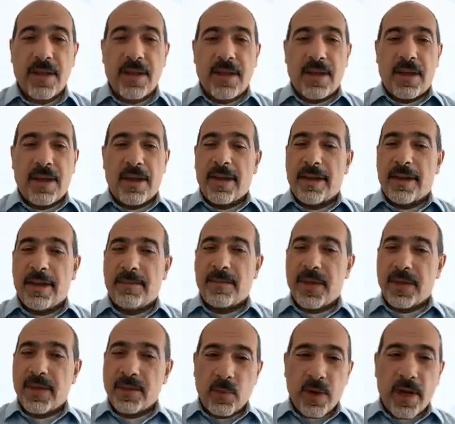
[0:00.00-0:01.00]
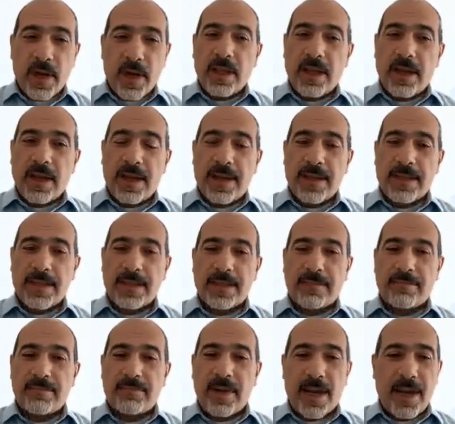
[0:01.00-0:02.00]
as well
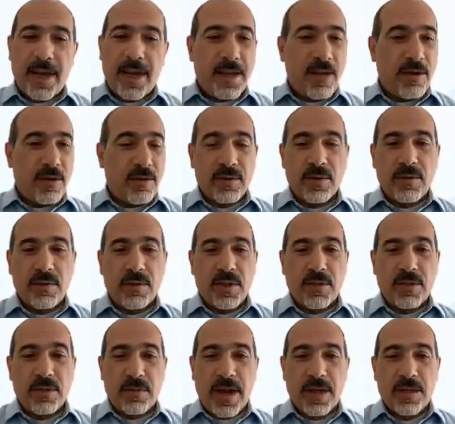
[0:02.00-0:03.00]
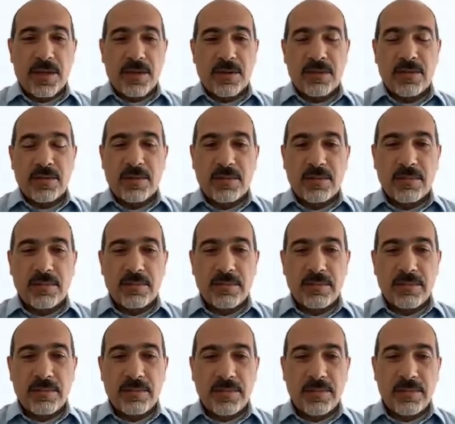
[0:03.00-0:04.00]
as any user interactions
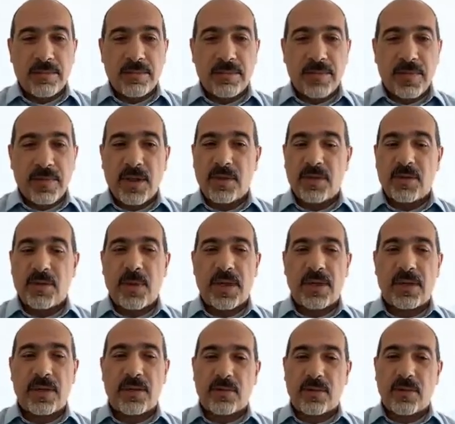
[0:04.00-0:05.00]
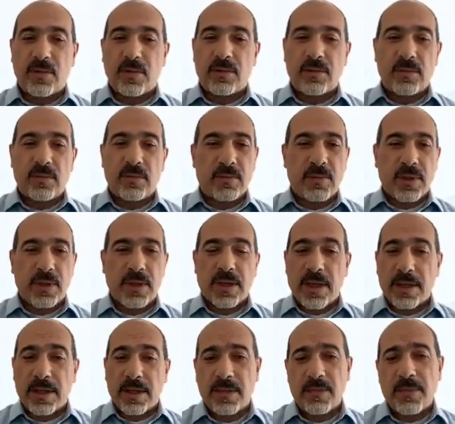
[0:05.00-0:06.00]
needs to be controlled with a
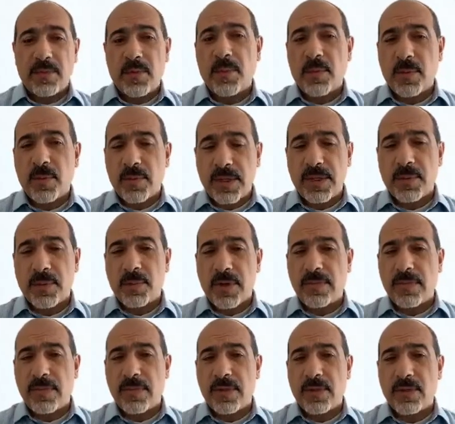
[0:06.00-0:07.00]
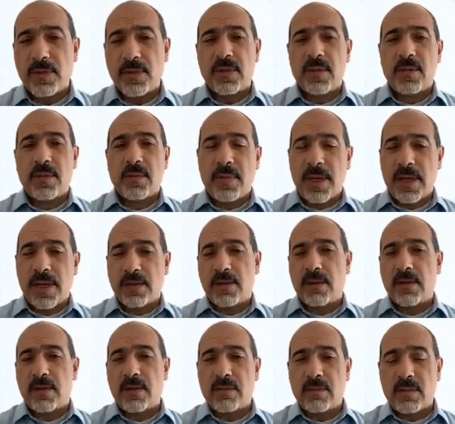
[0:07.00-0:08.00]
concept of least privilege based
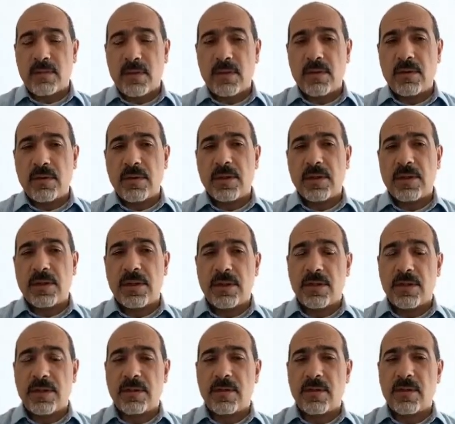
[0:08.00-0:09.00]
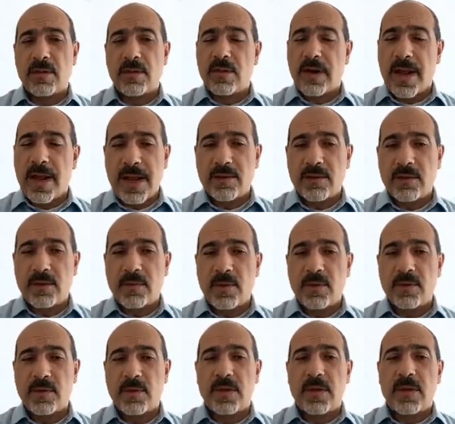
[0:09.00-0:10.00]
on the role or
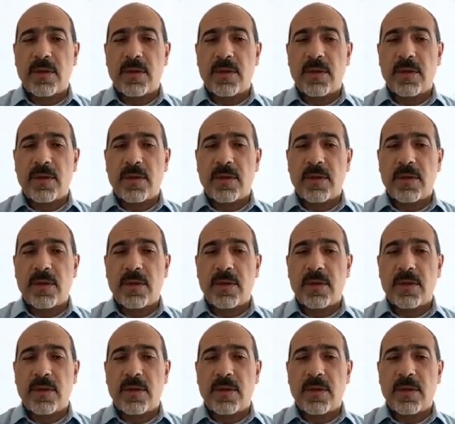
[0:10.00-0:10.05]
attribute,